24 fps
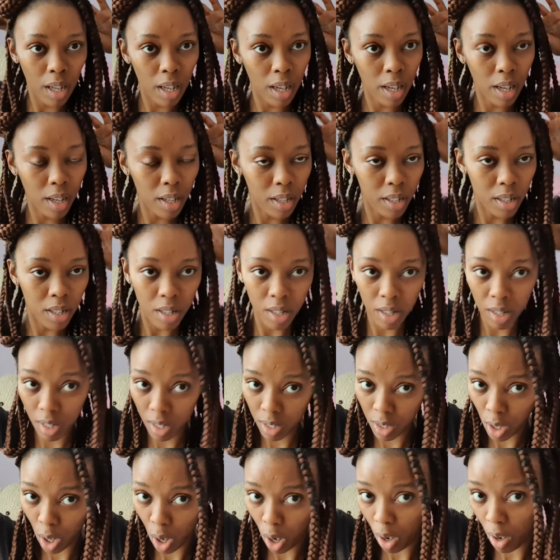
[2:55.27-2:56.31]
And
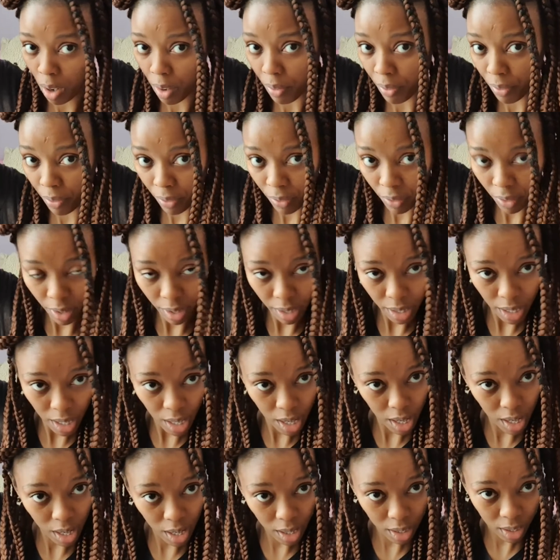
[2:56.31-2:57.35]
this half
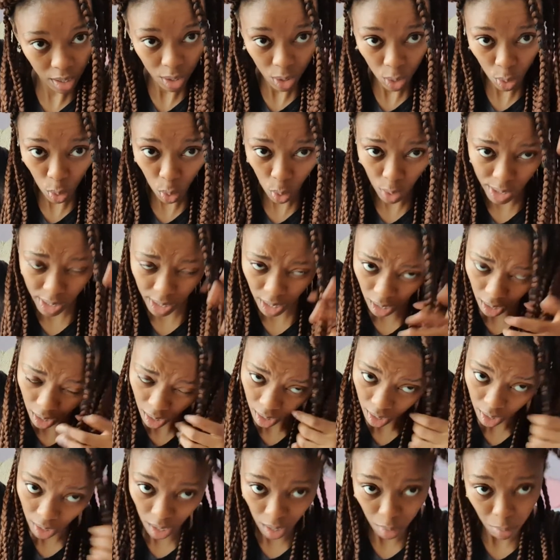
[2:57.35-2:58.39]
here, this quarter,
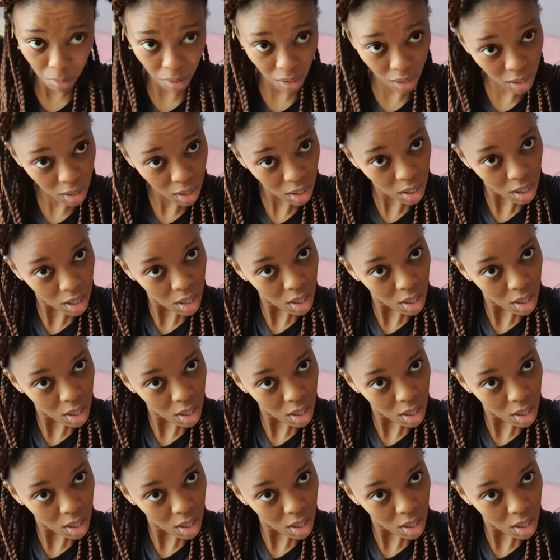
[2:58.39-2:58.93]
and